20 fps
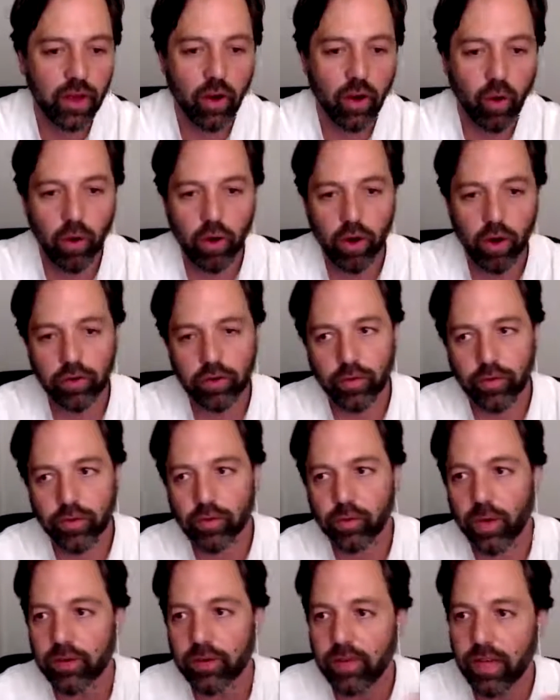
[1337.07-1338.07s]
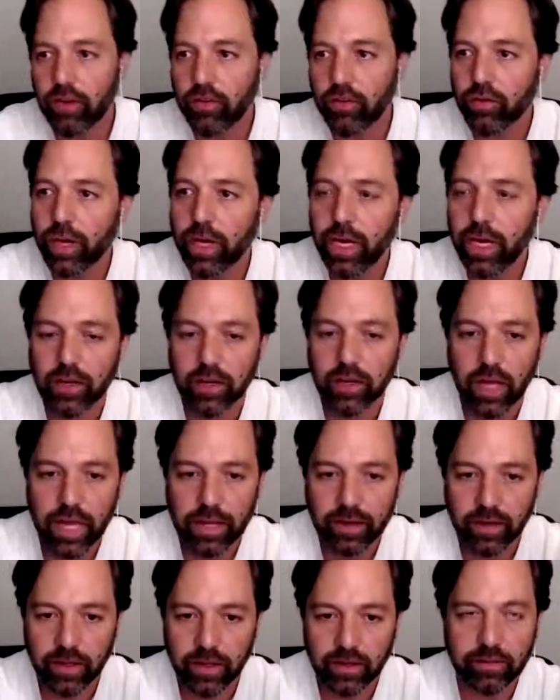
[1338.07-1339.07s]
horrors of the 20th century and
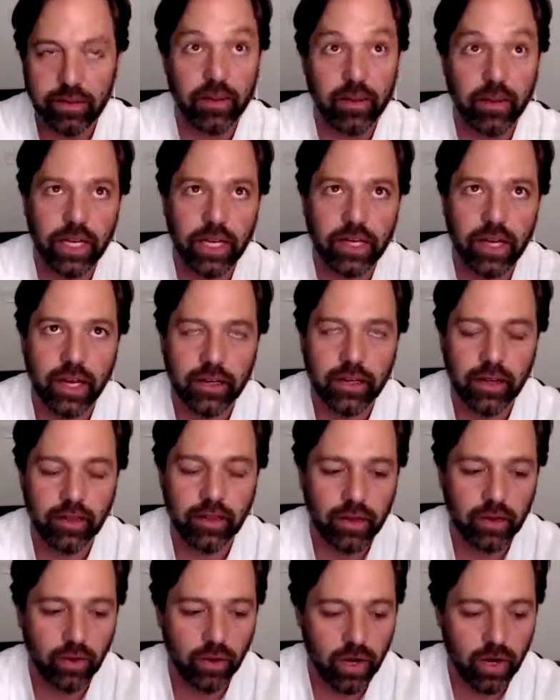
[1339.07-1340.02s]
let's say the late 19th and